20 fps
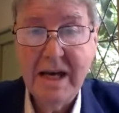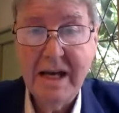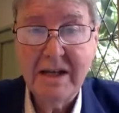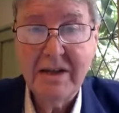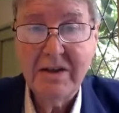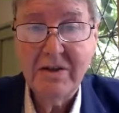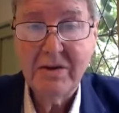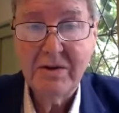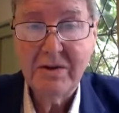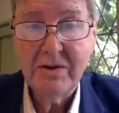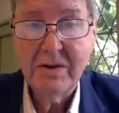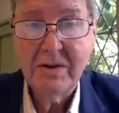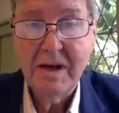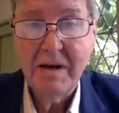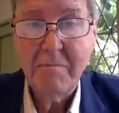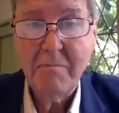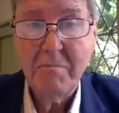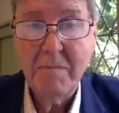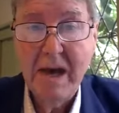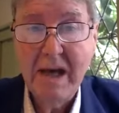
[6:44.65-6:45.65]
It's
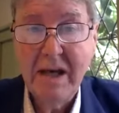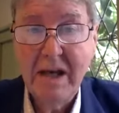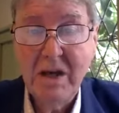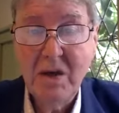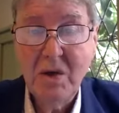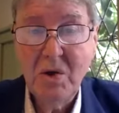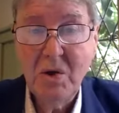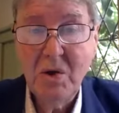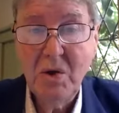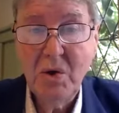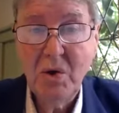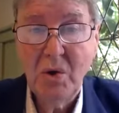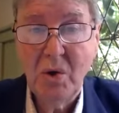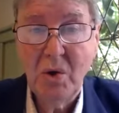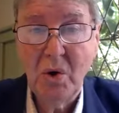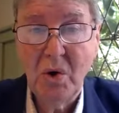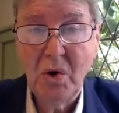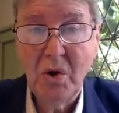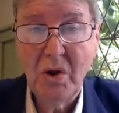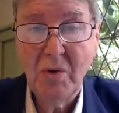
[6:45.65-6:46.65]
making
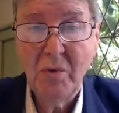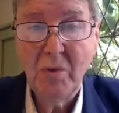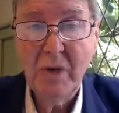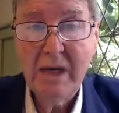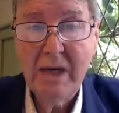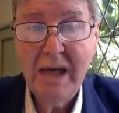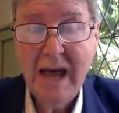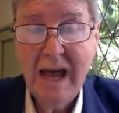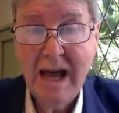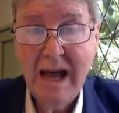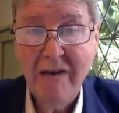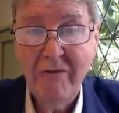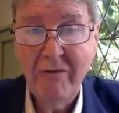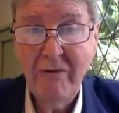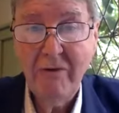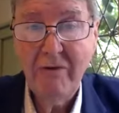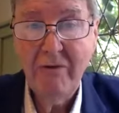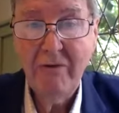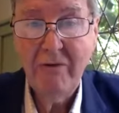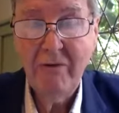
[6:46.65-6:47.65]
sure that we have
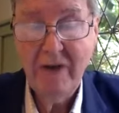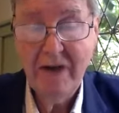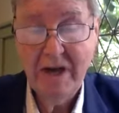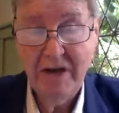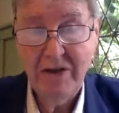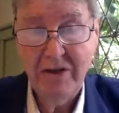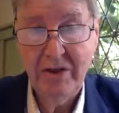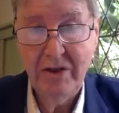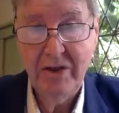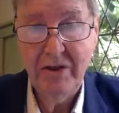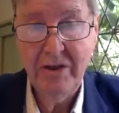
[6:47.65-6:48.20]
faith.